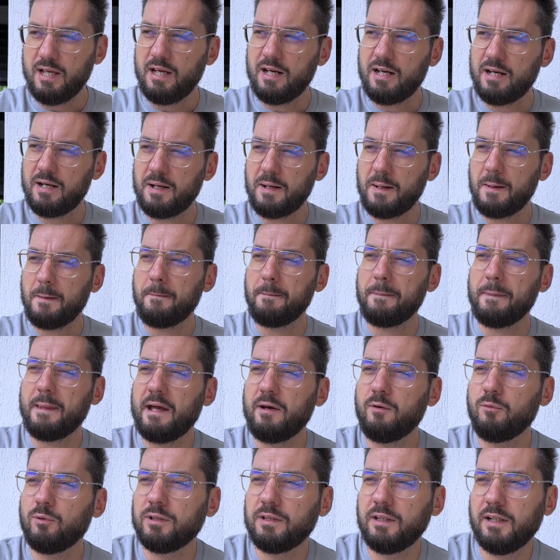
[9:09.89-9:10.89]

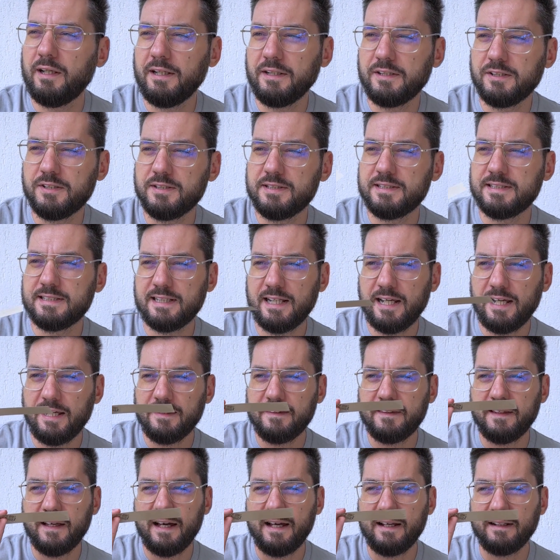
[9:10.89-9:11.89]
I would like to say
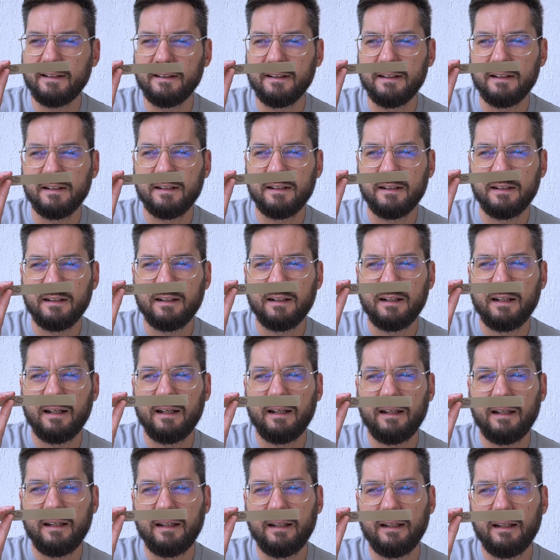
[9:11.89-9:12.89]
that
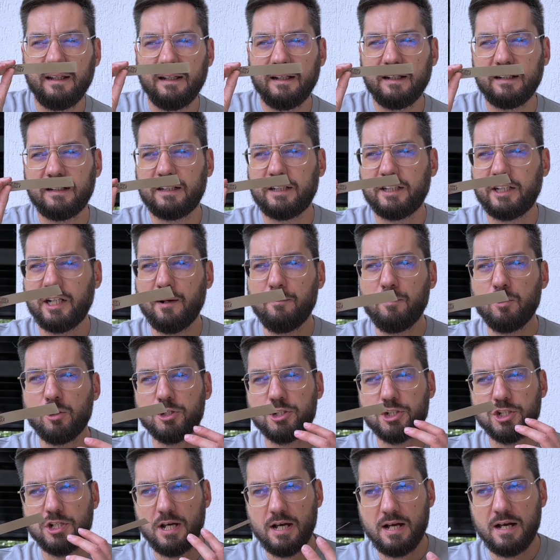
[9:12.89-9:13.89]

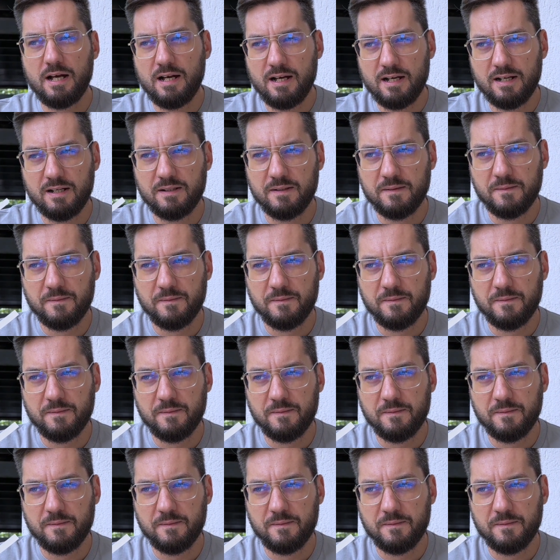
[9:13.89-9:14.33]
Cabochard